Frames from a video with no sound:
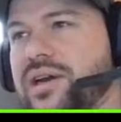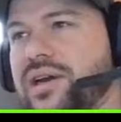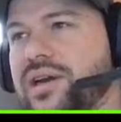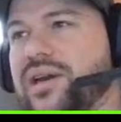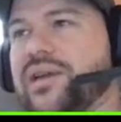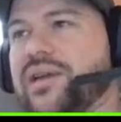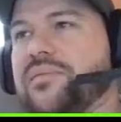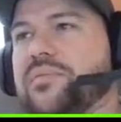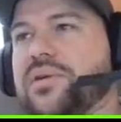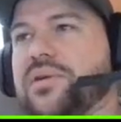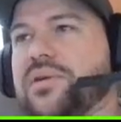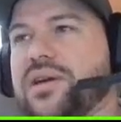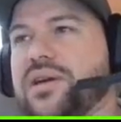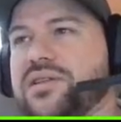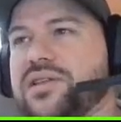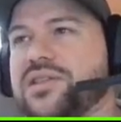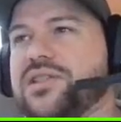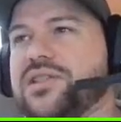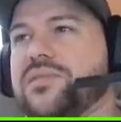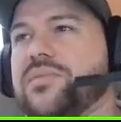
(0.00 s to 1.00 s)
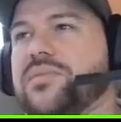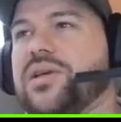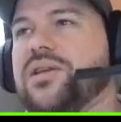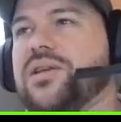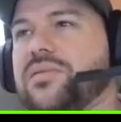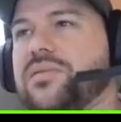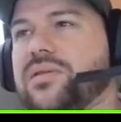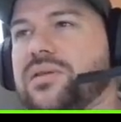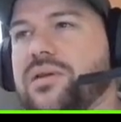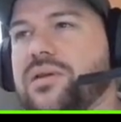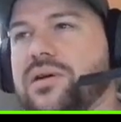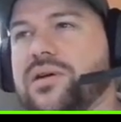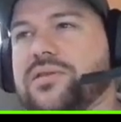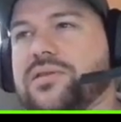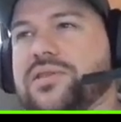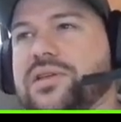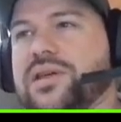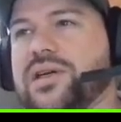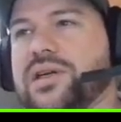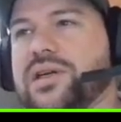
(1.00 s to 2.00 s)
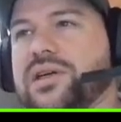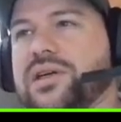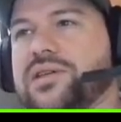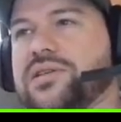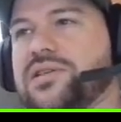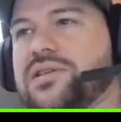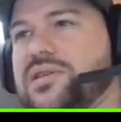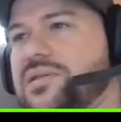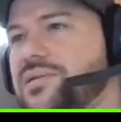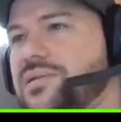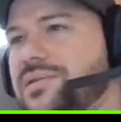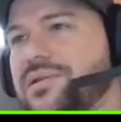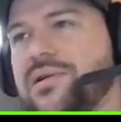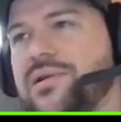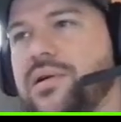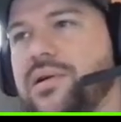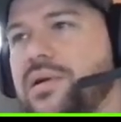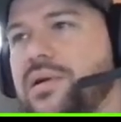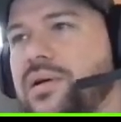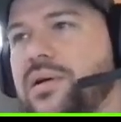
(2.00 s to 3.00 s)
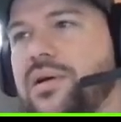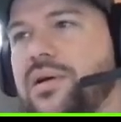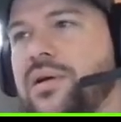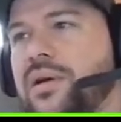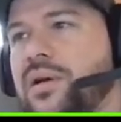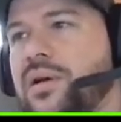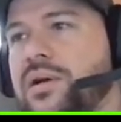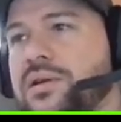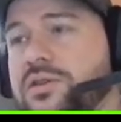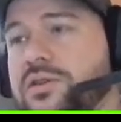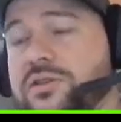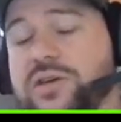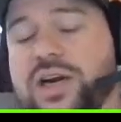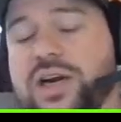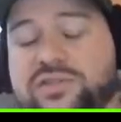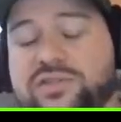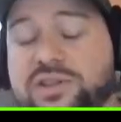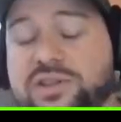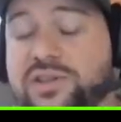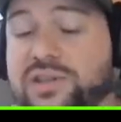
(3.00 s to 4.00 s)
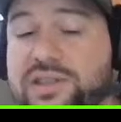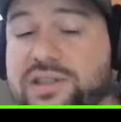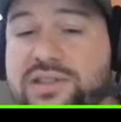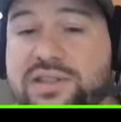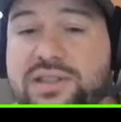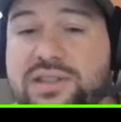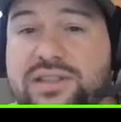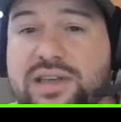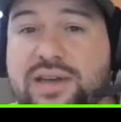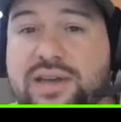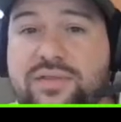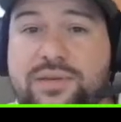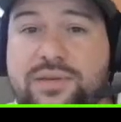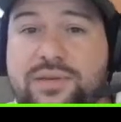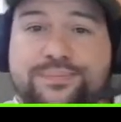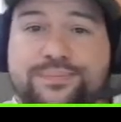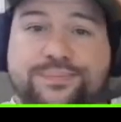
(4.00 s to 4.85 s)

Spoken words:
and Preston Smith with an offsides directly leads to 7.